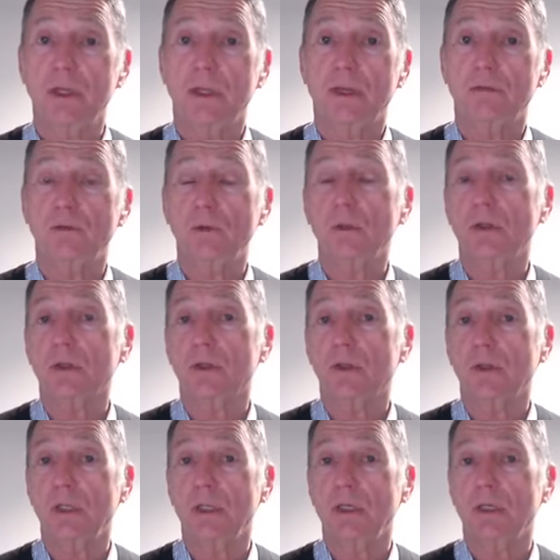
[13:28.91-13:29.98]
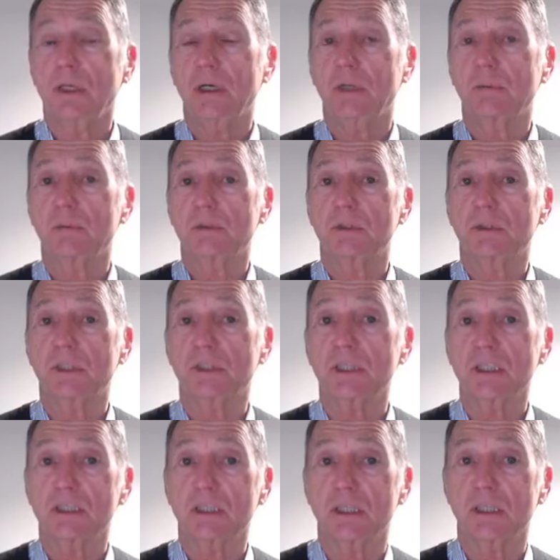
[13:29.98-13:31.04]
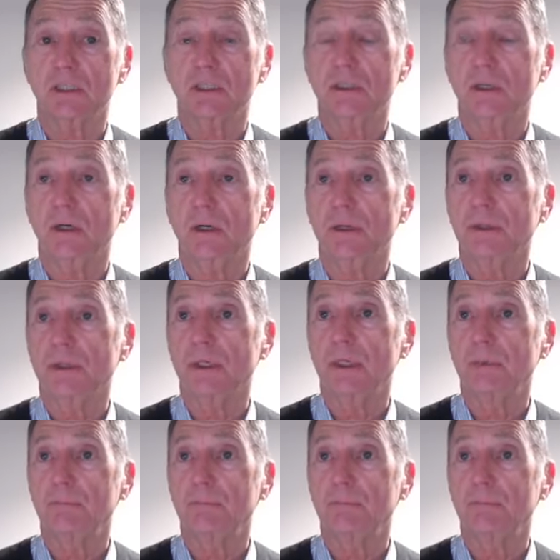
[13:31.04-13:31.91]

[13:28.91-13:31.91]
If you look at the statistics on